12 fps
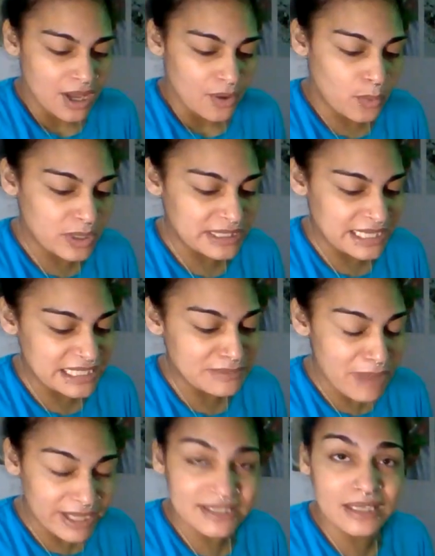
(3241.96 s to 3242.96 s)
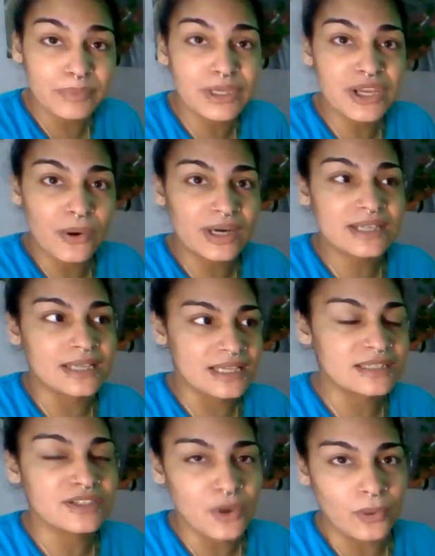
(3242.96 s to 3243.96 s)
was is meant to be yours,
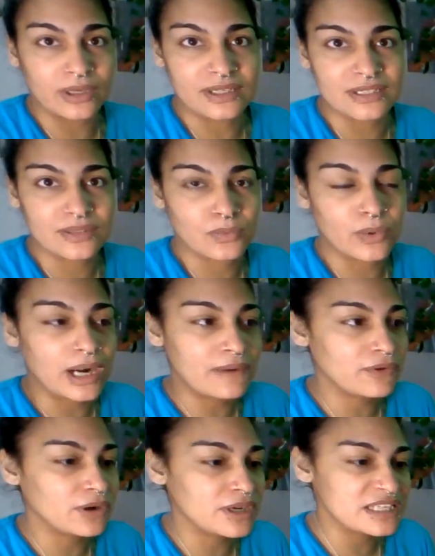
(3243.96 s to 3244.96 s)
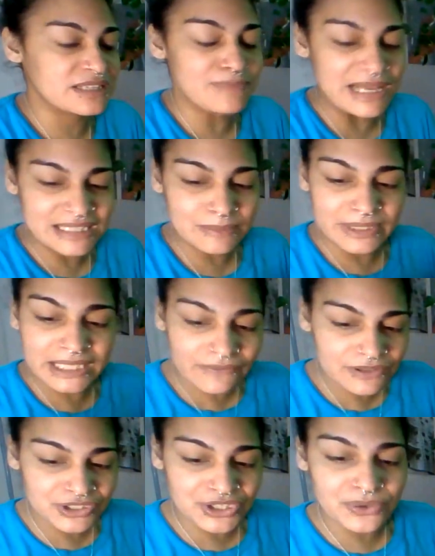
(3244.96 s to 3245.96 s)
it's yours. Whatever is meant to be
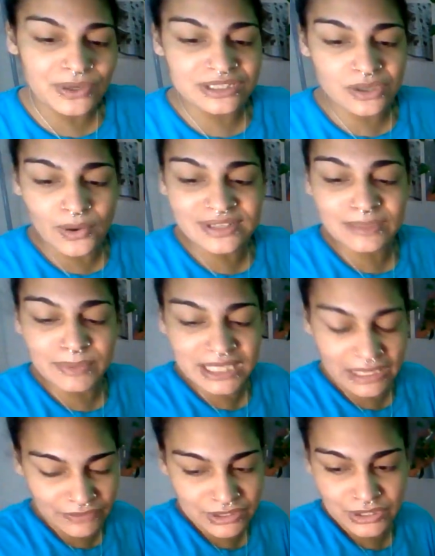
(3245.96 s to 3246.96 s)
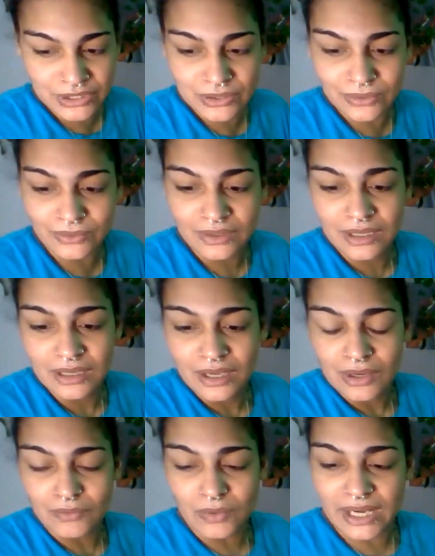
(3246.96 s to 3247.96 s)
given to you is going to be given to you,
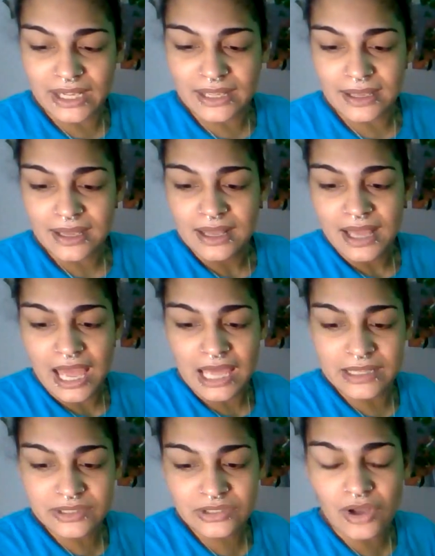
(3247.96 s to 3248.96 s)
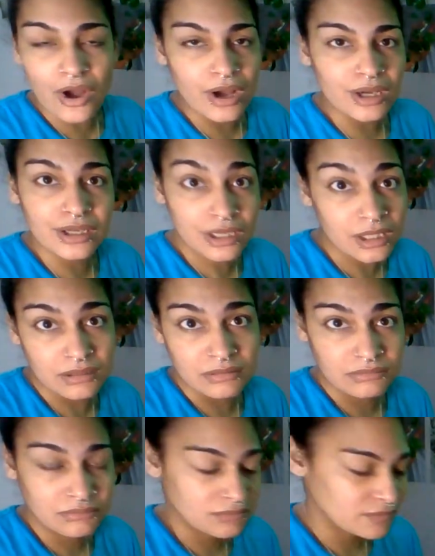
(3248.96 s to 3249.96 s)
right? And this is all good.
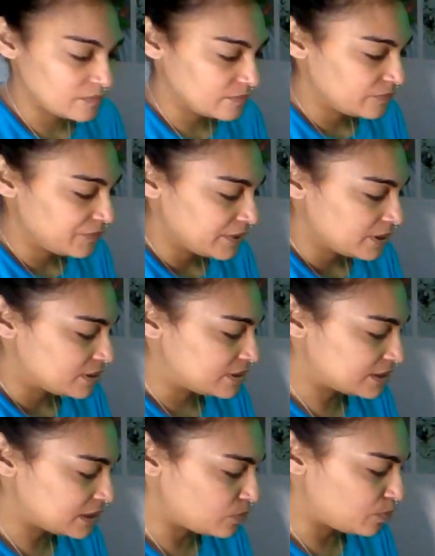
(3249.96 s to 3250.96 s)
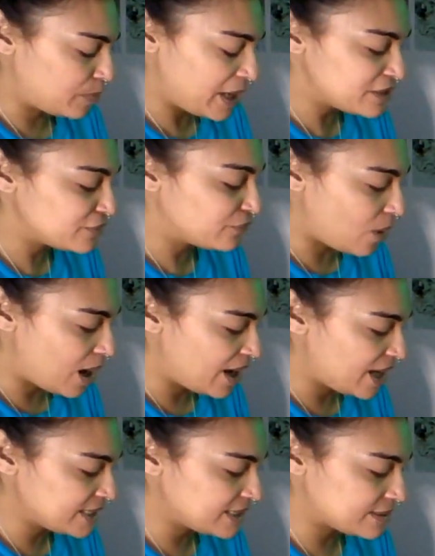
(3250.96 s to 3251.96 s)
Page of
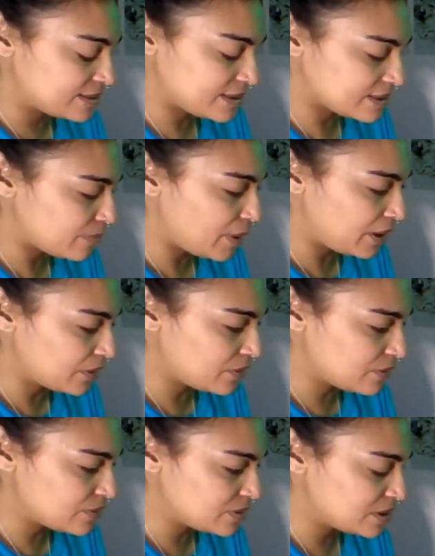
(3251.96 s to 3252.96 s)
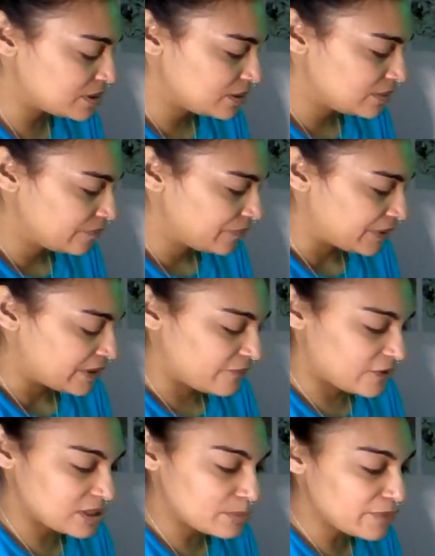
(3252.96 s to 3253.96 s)
Wands is Six of Pentacles.
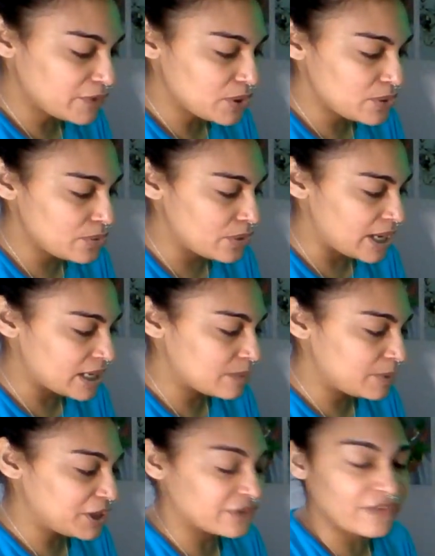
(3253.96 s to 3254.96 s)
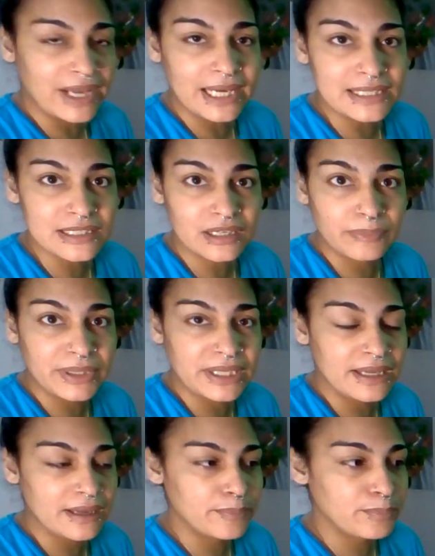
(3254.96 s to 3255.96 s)
For some of you, it could be your finances are
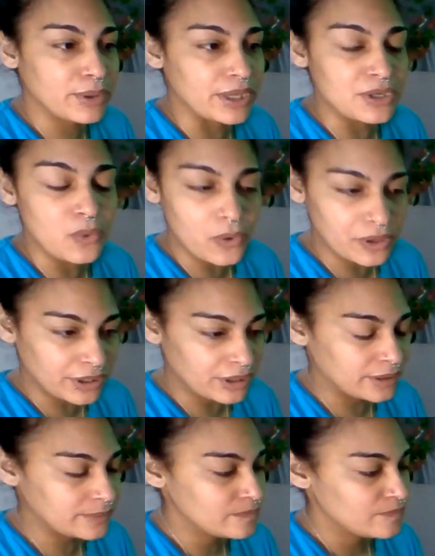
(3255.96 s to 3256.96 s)
being put in order.